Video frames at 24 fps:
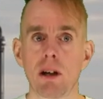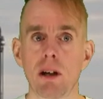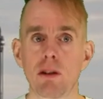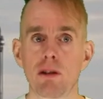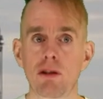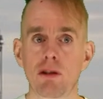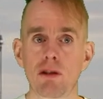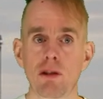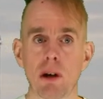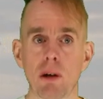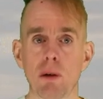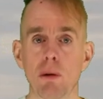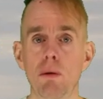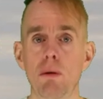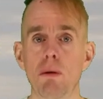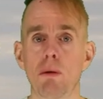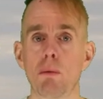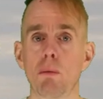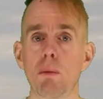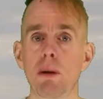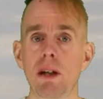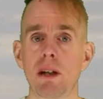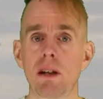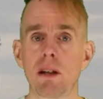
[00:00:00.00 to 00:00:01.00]
So
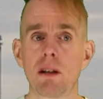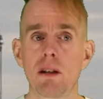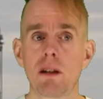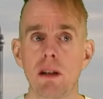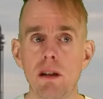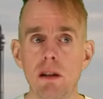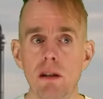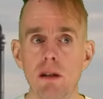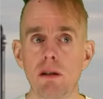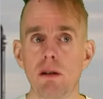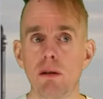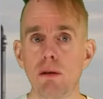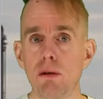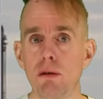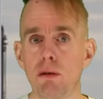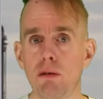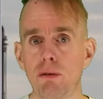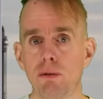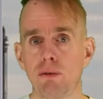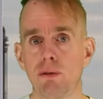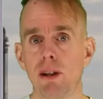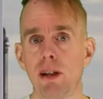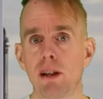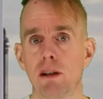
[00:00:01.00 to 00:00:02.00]
we can
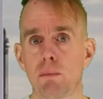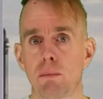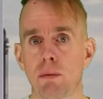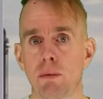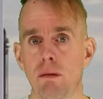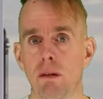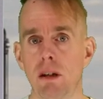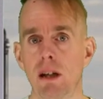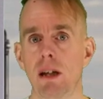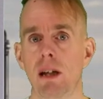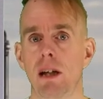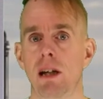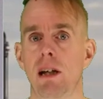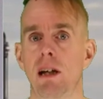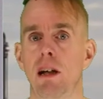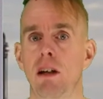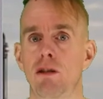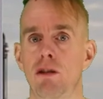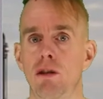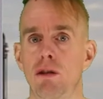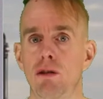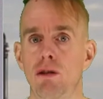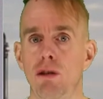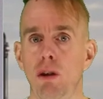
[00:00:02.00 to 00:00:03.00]
use feed preheat
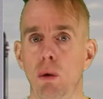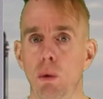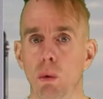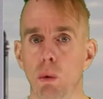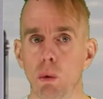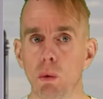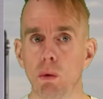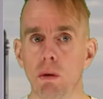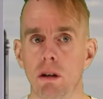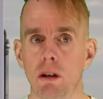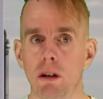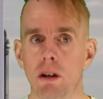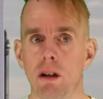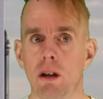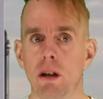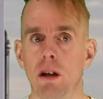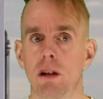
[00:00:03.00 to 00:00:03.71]
as a tool